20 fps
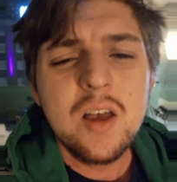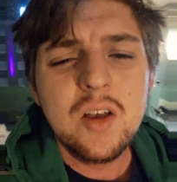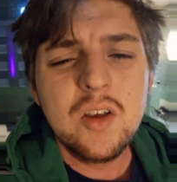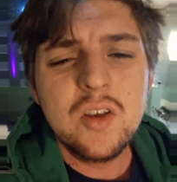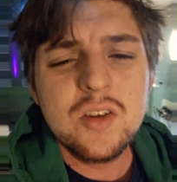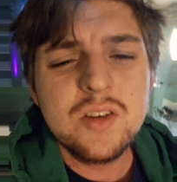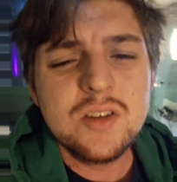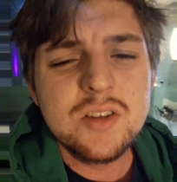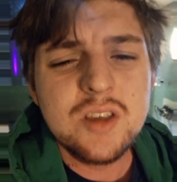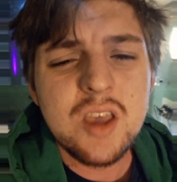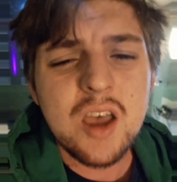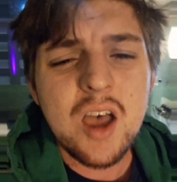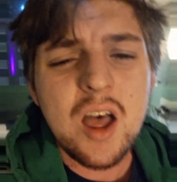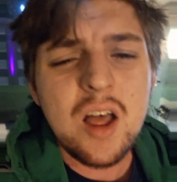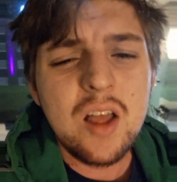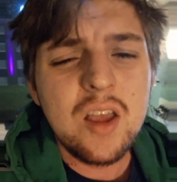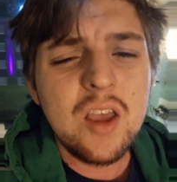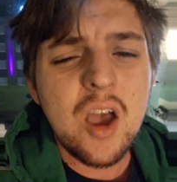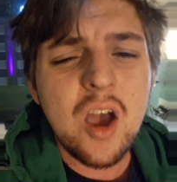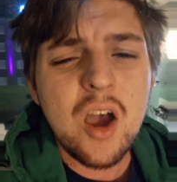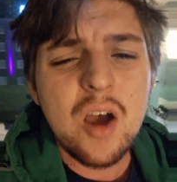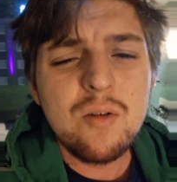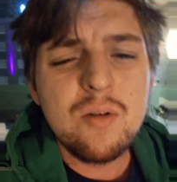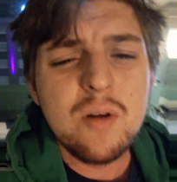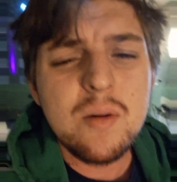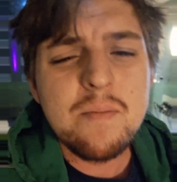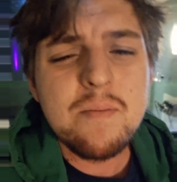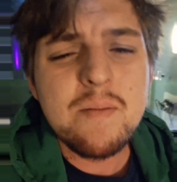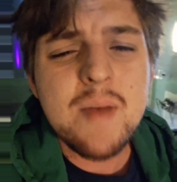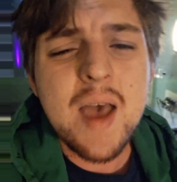Cause girl,
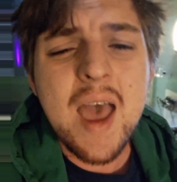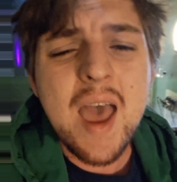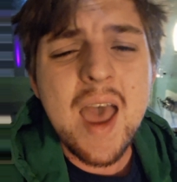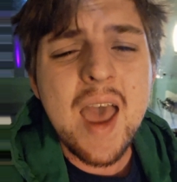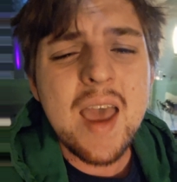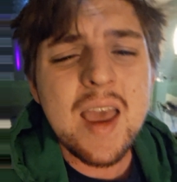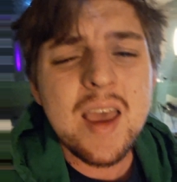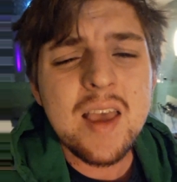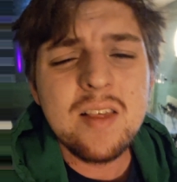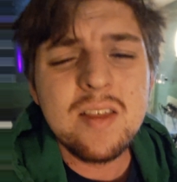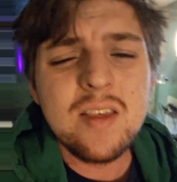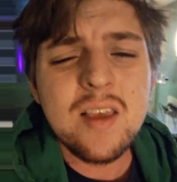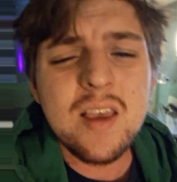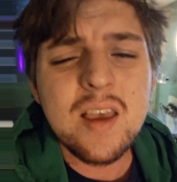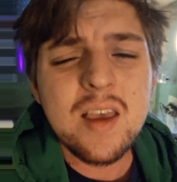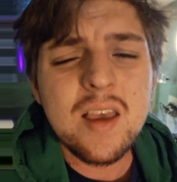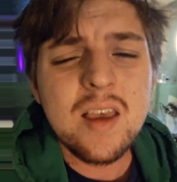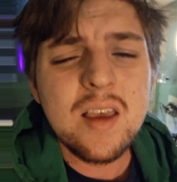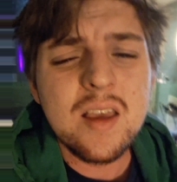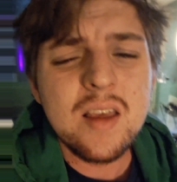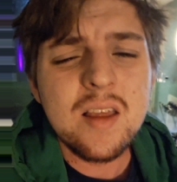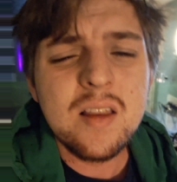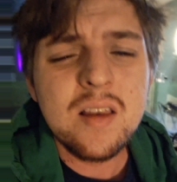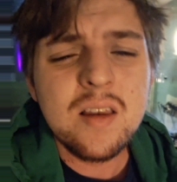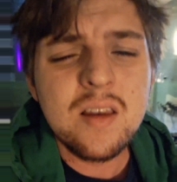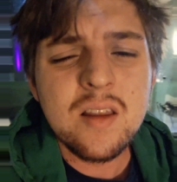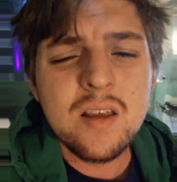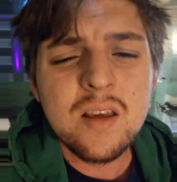you're amazing,